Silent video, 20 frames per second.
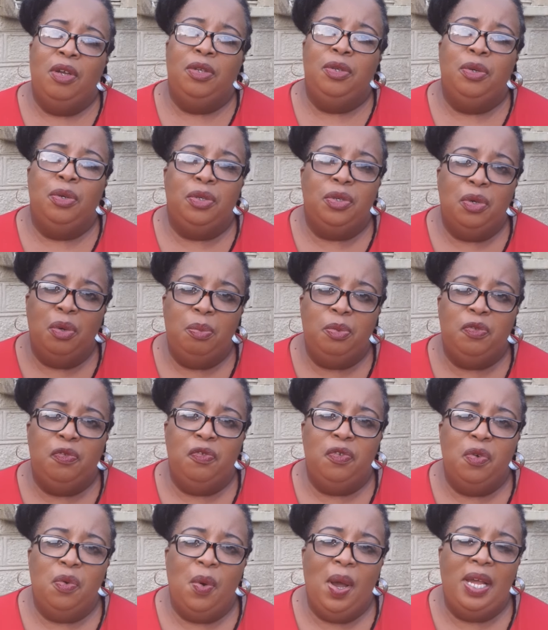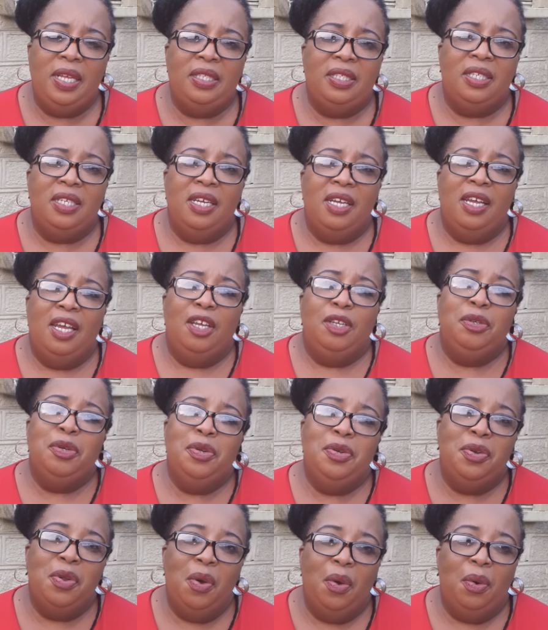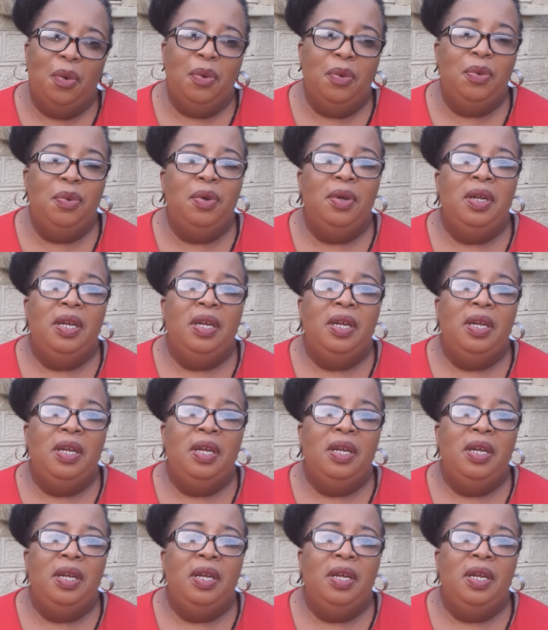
YouTube viewers, you know,